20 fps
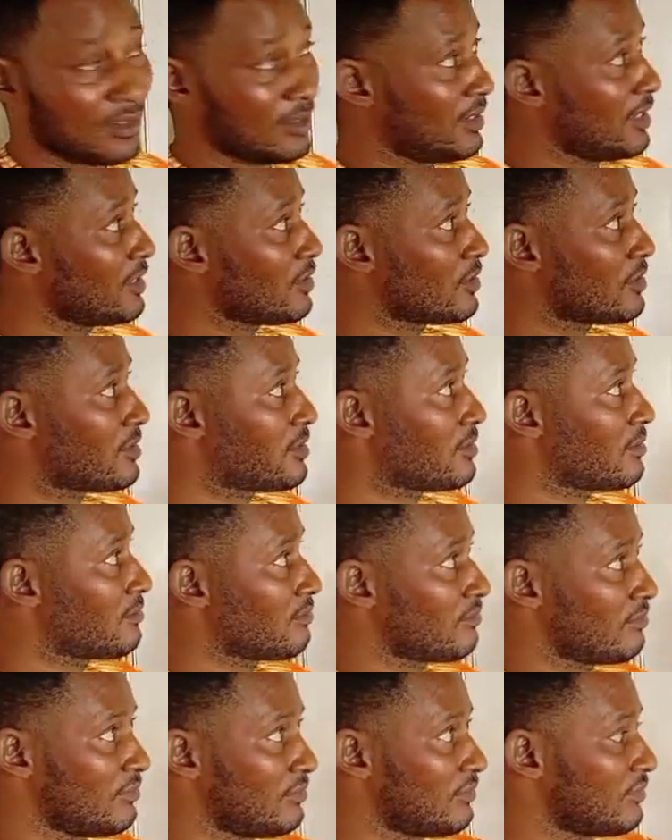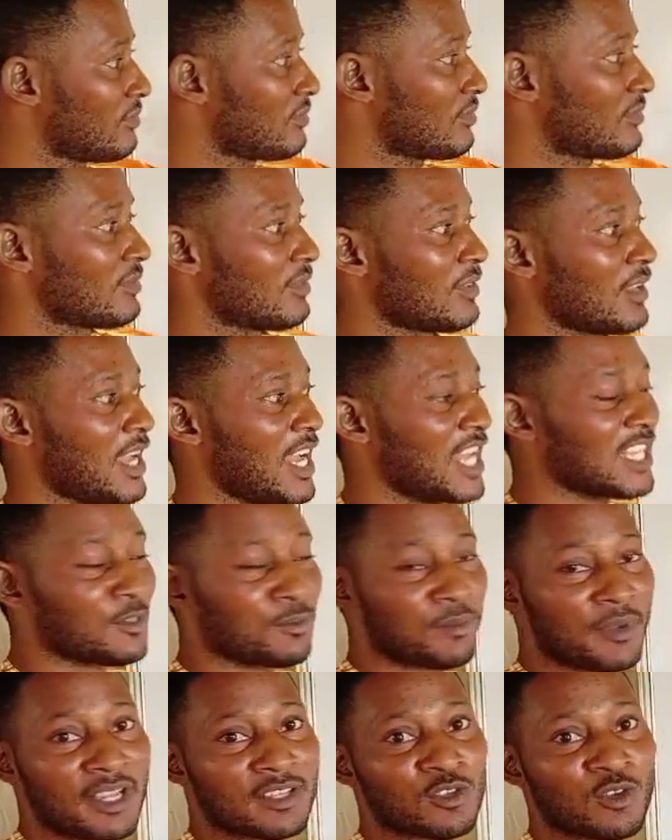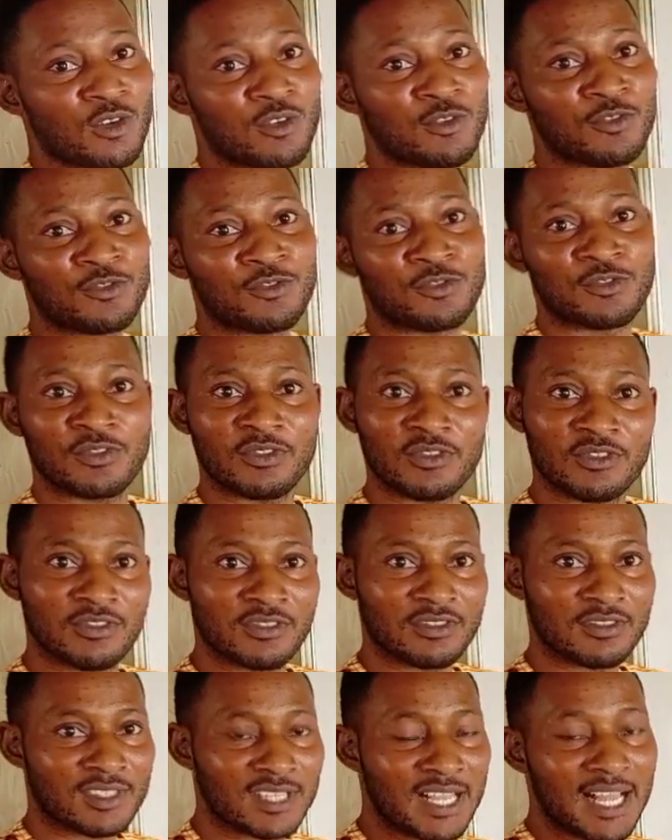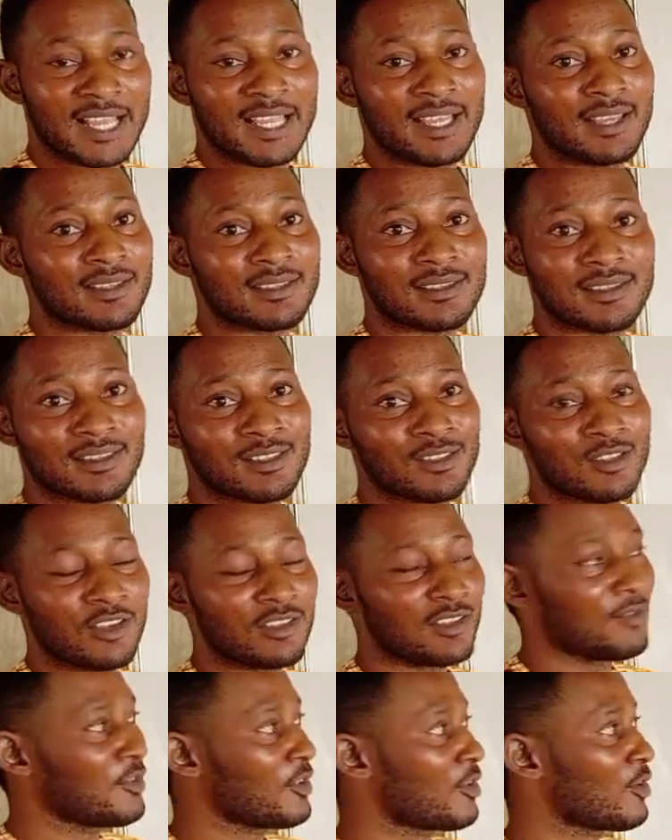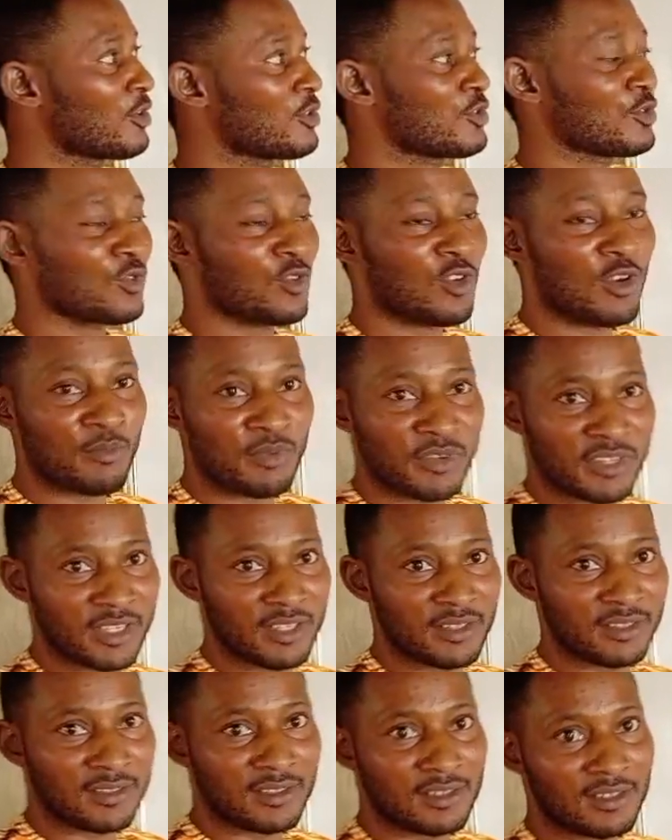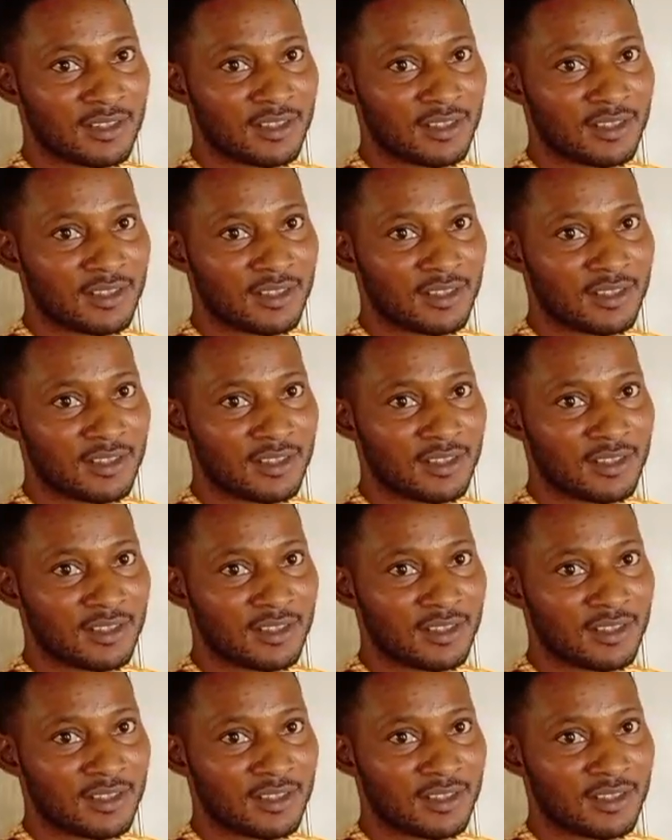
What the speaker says: This aspect of science is not difficult to comprehend.